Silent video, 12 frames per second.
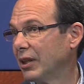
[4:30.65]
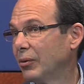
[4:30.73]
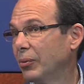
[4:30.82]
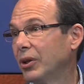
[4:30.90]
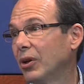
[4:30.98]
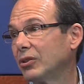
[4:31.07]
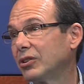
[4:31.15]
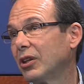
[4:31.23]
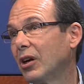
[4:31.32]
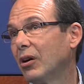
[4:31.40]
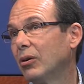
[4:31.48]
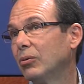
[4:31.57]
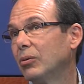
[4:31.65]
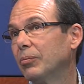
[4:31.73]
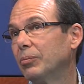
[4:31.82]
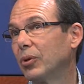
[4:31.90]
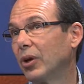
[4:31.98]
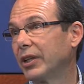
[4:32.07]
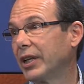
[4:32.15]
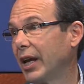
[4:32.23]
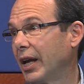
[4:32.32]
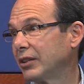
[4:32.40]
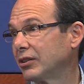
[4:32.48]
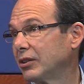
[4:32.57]
We also
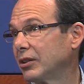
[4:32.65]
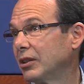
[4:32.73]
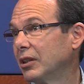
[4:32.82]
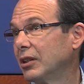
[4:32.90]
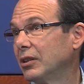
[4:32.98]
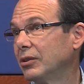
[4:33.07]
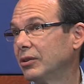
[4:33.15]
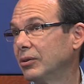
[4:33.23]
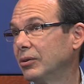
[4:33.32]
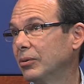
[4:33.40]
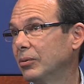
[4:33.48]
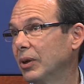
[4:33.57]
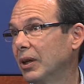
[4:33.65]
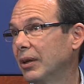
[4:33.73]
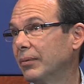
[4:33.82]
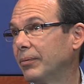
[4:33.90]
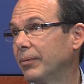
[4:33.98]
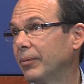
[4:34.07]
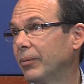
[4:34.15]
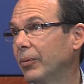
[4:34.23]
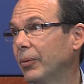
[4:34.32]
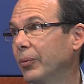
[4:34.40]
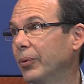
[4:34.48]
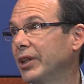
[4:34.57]
broadcast
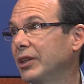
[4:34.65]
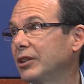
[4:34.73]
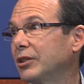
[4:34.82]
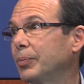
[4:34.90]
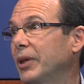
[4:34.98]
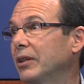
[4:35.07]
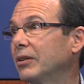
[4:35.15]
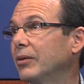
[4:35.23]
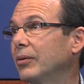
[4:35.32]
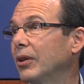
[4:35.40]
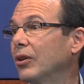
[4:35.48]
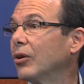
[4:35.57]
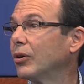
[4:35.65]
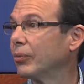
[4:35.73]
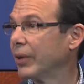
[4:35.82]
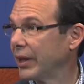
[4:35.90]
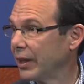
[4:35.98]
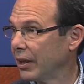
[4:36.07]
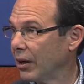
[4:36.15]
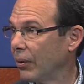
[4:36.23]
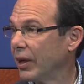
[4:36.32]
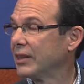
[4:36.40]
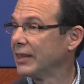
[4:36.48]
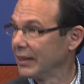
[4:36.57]
we speak to the local radio
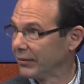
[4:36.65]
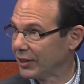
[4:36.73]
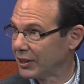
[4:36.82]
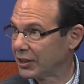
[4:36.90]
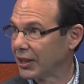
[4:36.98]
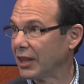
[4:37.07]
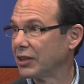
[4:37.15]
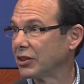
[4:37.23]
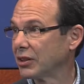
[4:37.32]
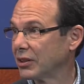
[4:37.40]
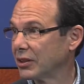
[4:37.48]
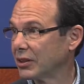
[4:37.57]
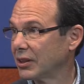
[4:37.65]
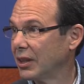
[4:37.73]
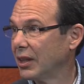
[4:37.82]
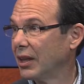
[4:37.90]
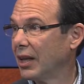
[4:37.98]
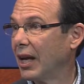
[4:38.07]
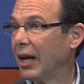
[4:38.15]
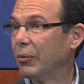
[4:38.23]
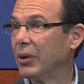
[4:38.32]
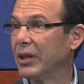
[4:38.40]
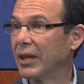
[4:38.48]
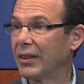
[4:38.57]
and TV stations, and
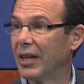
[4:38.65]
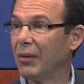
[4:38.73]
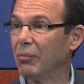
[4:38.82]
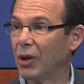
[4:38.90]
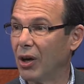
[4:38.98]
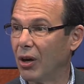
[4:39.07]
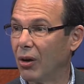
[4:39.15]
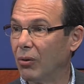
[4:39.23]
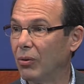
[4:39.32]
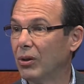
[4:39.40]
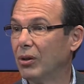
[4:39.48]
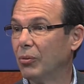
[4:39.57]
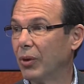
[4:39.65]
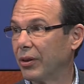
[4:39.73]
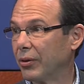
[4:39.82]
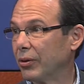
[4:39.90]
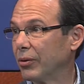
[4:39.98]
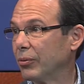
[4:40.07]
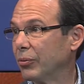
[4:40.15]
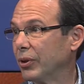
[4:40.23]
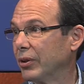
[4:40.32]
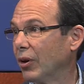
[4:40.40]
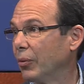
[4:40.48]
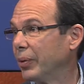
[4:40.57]
we let them know whether
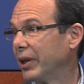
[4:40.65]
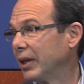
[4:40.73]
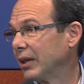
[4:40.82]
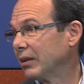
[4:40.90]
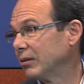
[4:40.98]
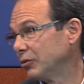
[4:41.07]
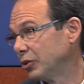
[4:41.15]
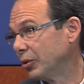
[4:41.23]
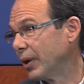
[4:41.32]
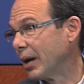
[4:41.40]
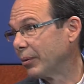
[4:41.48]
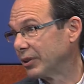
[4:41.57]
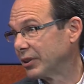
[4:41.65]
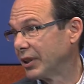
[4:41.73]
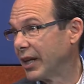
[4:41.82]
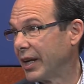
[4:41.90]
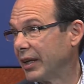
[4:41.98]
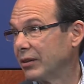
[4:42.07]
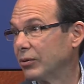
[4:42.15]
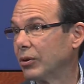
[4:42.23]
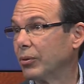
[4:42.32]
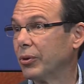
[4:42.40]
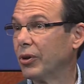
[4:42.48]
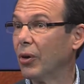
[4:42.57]
we're opening 2 hours late
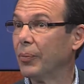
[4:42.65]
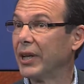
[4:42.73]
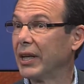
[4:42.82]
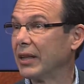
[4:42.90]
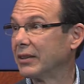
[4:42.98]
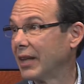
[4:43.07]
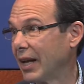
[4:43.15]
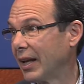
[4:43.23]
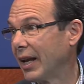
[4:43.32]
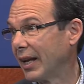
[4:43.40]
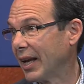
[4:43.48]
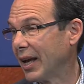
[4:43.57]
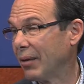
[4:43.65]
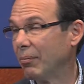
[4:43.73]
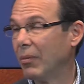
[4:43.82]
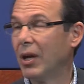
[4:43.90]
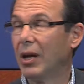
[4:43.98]
or we're opening at 10 a.m.